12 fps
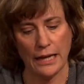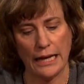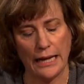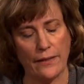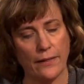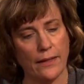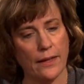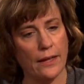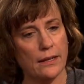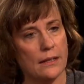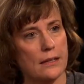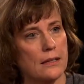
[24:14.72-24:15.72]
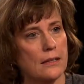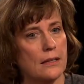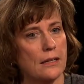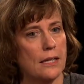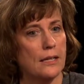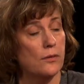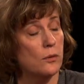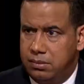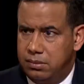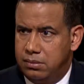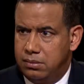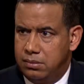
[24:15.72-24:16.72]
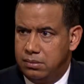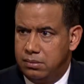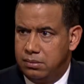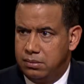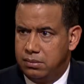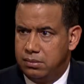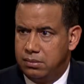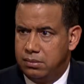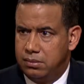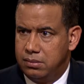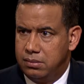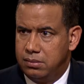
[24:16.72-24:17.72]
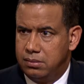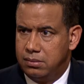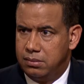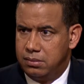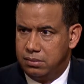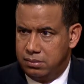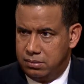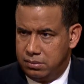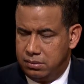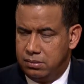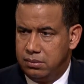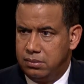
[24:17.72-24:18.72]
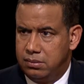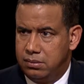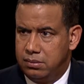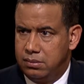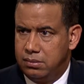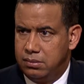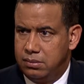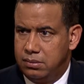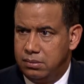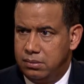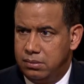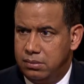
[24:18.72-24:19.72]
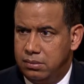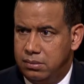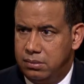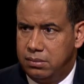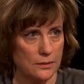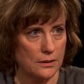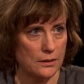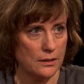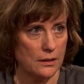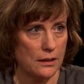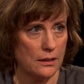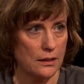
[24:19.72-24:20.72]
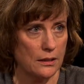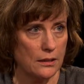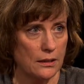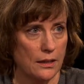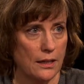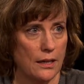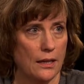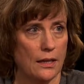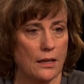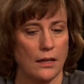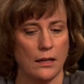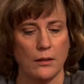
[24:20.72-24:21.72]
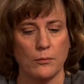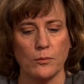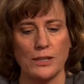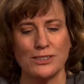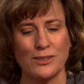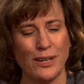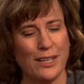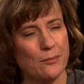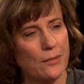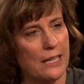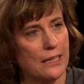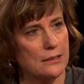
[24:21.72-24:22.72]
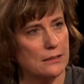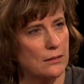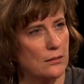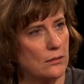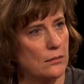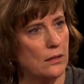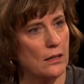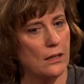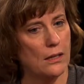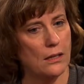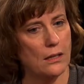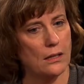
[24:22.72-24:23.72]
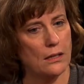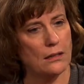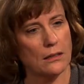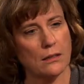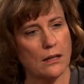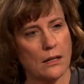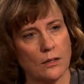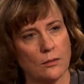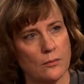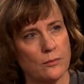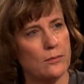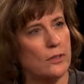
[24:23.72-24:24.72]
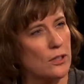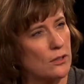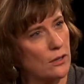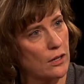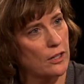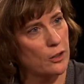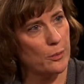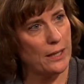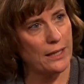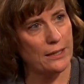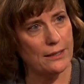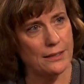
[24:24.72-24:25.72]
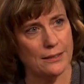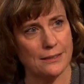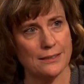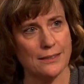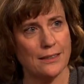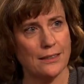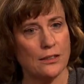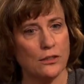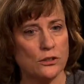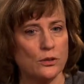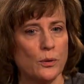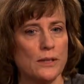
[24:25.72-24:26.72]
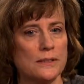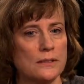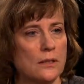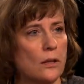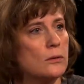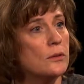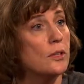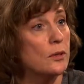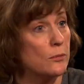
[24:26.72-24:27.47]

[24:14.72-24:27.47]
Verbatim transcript: And then if you weren't, what are other options? Not always going to a narcotic. Um, we try to make it so a narcotic would, for chronic pain, is your choices go to the